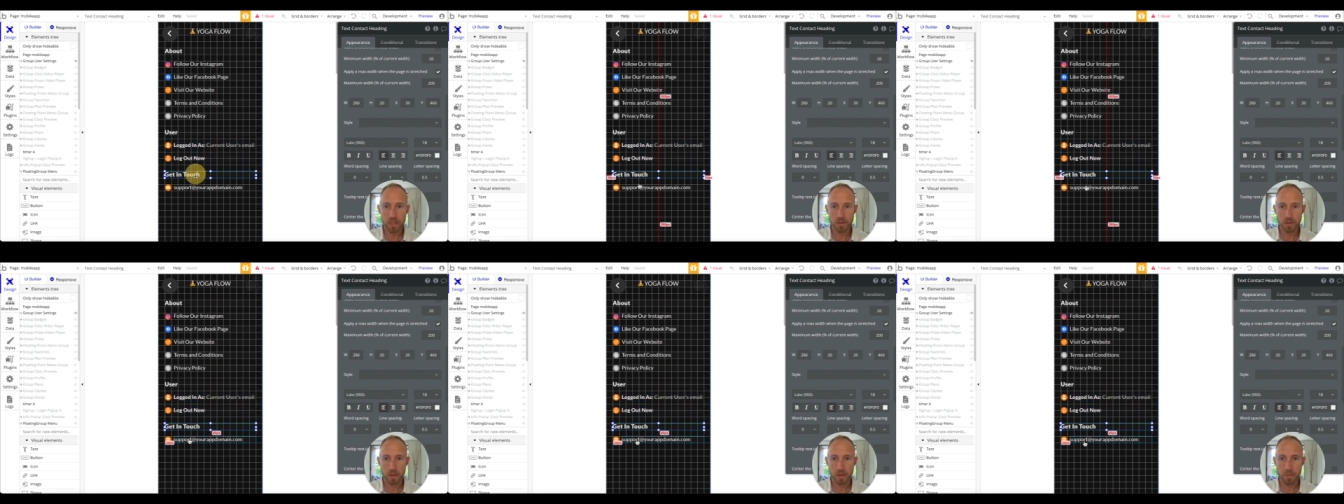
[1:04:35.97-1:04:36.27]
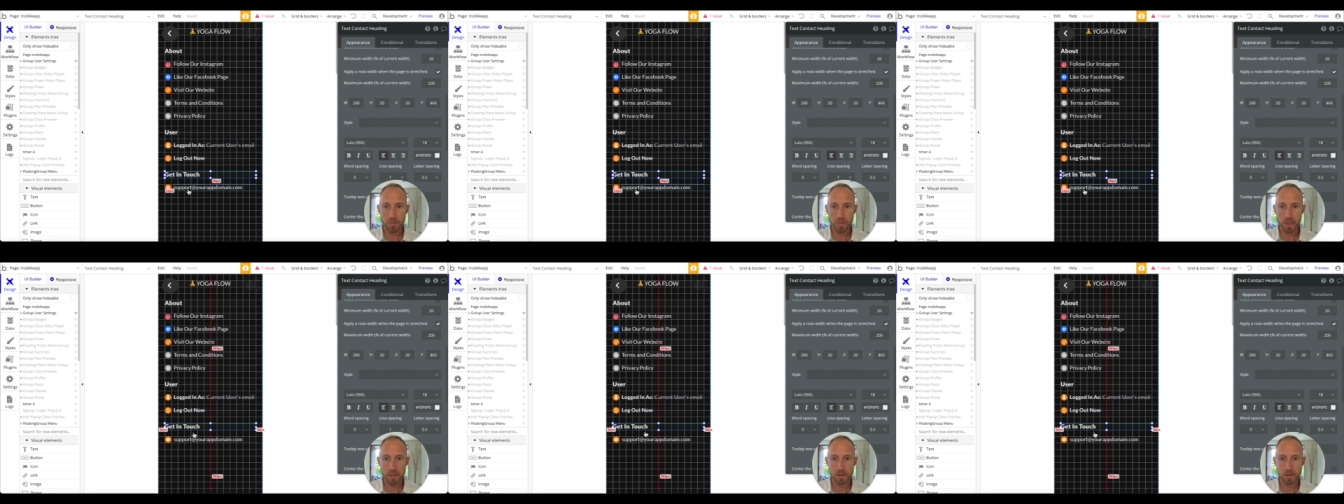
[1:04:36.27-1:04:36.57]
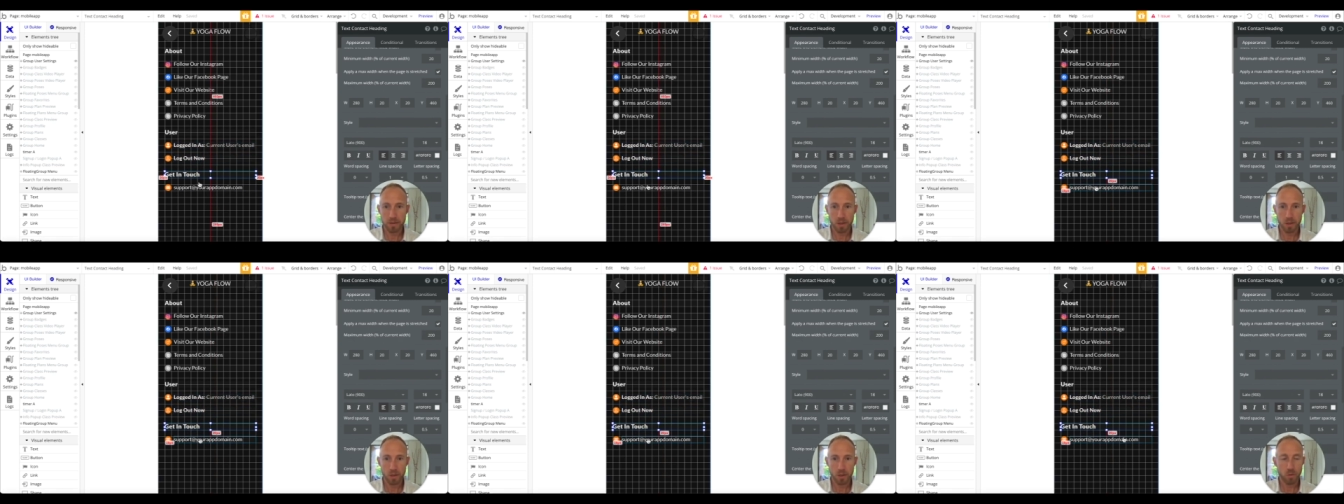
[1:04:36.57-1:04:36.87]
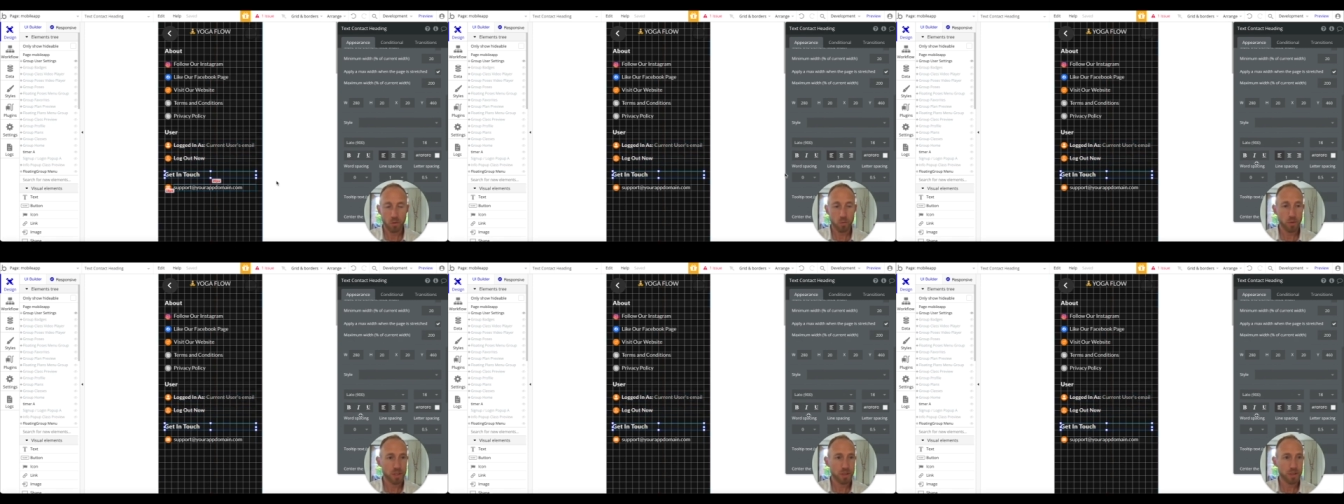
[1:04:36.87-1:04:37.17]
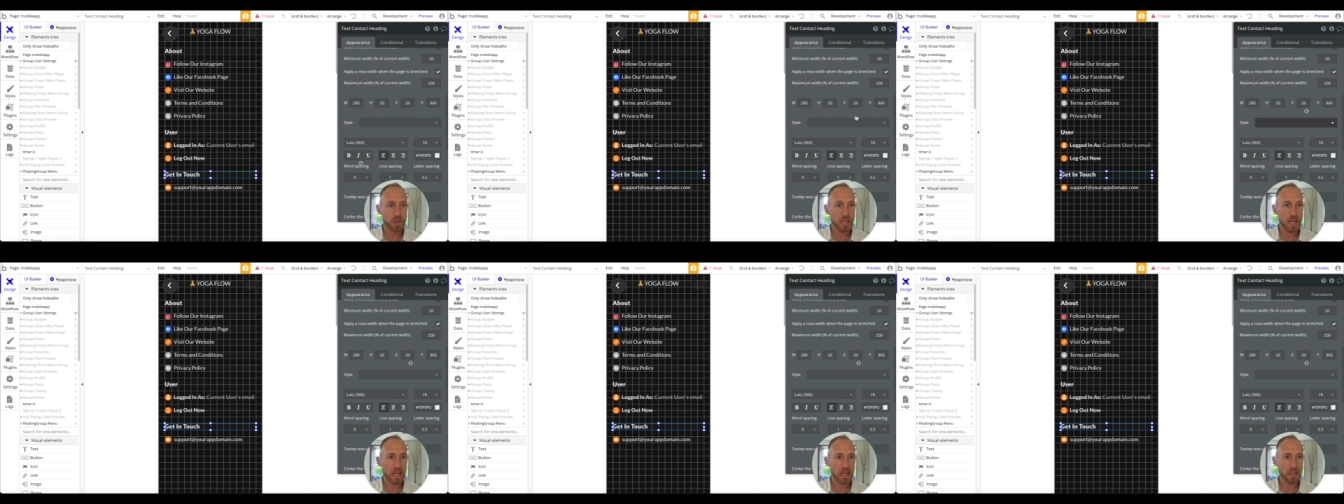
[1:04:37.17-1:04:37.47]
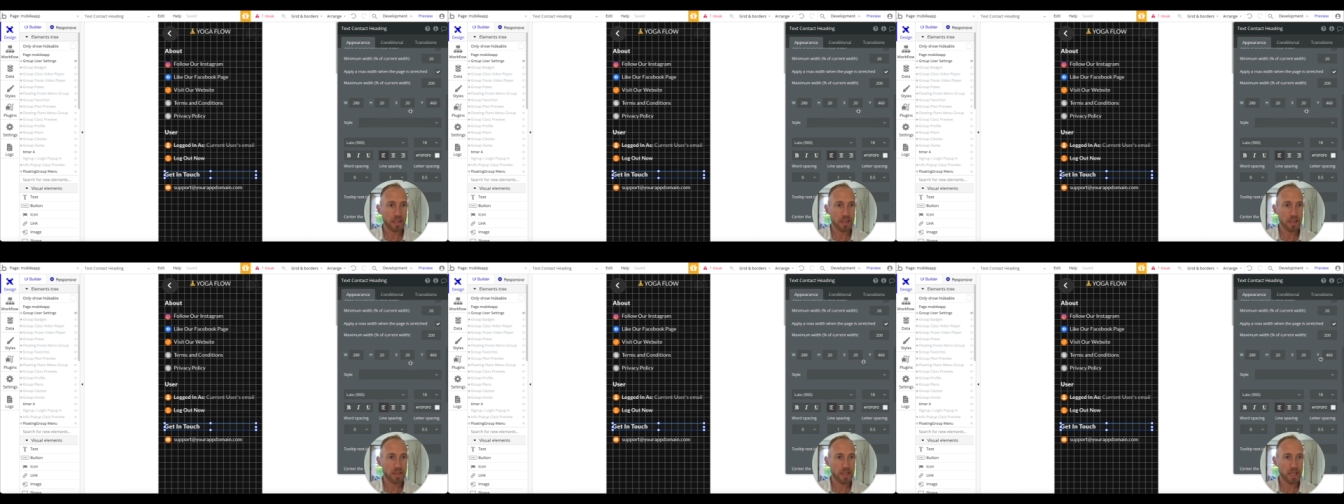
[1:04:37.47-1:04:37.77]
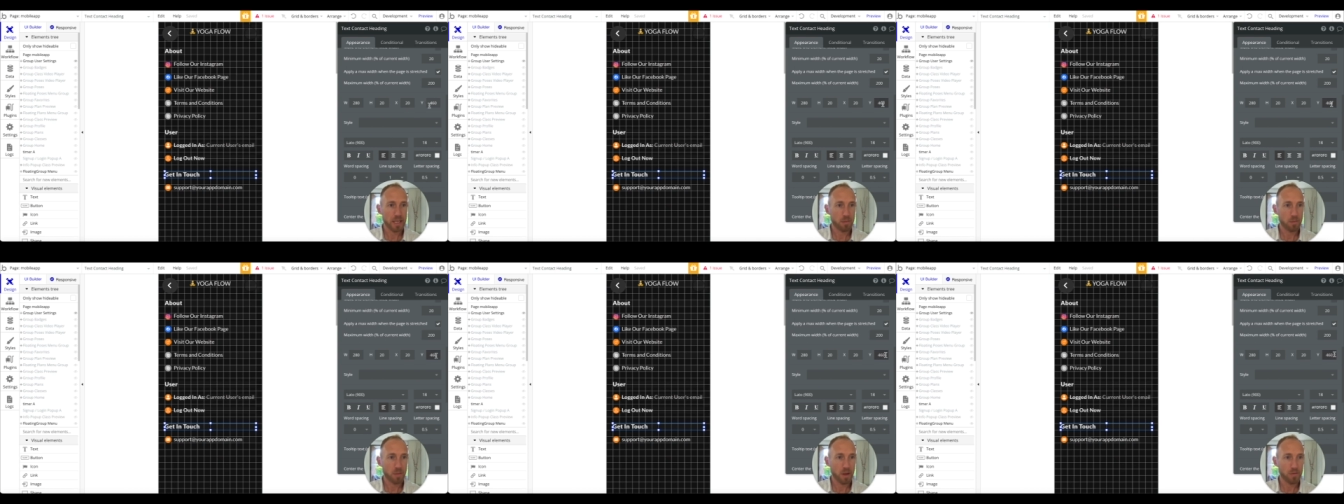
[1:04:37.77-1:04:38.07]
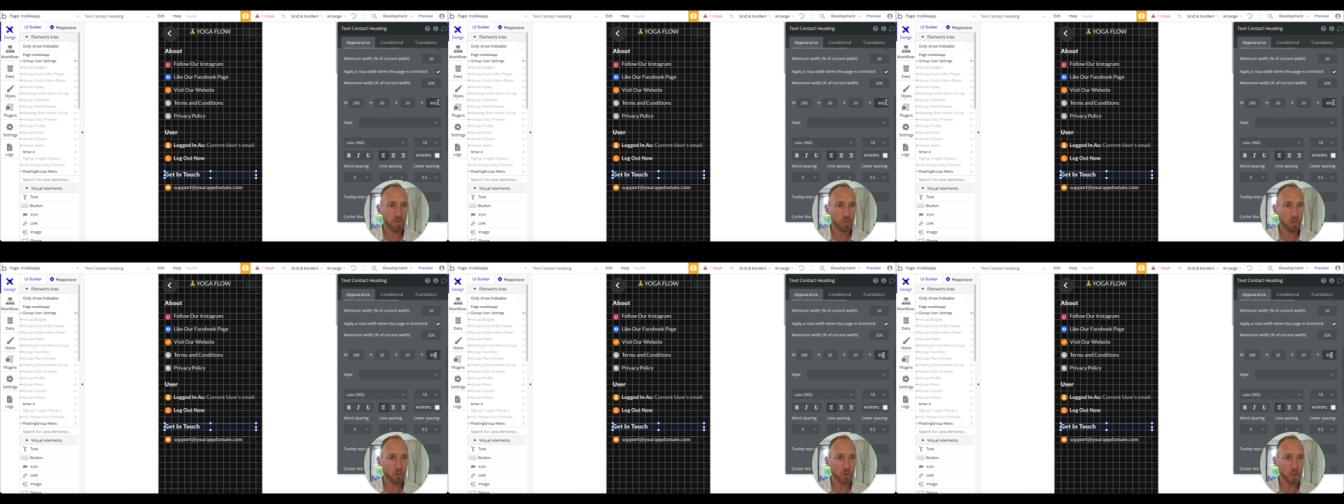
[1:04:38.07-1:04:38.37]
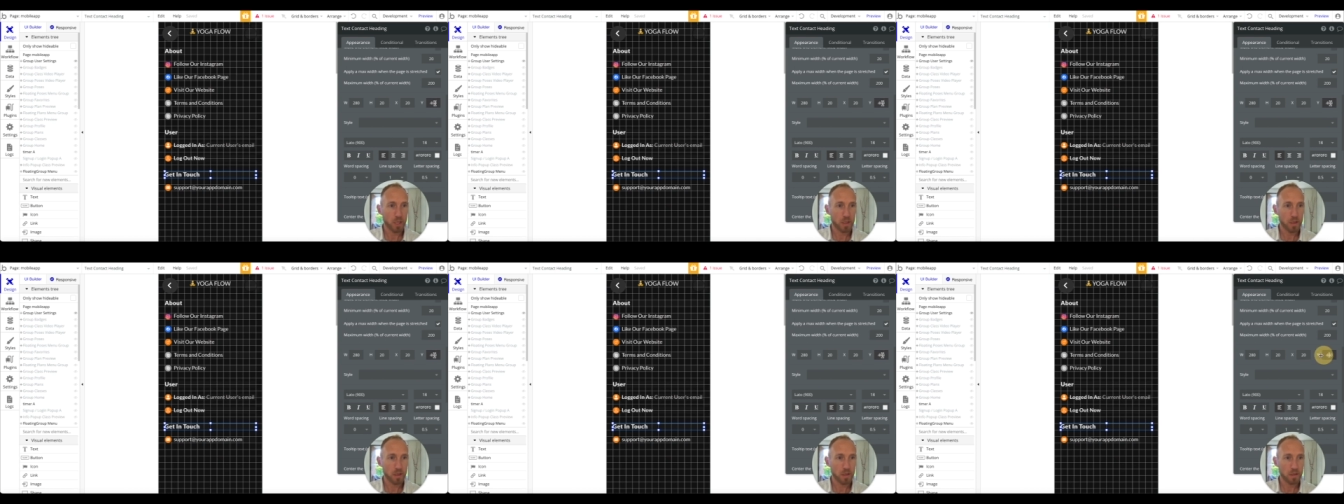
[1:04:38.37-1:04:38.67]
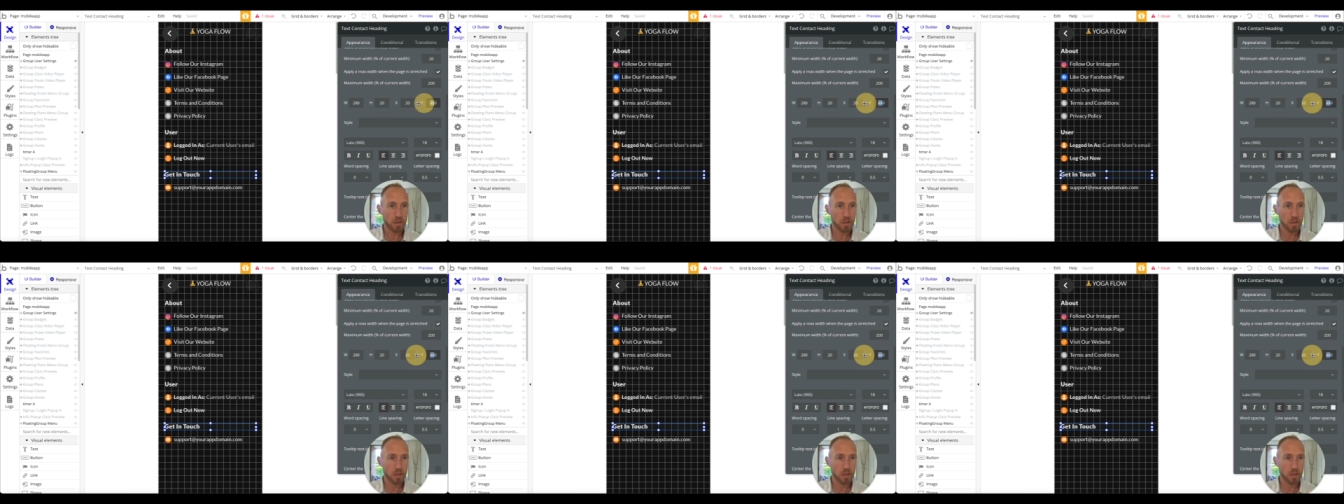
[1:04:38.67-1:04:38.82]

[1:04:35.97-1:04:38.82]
So that means we should take this down by 40.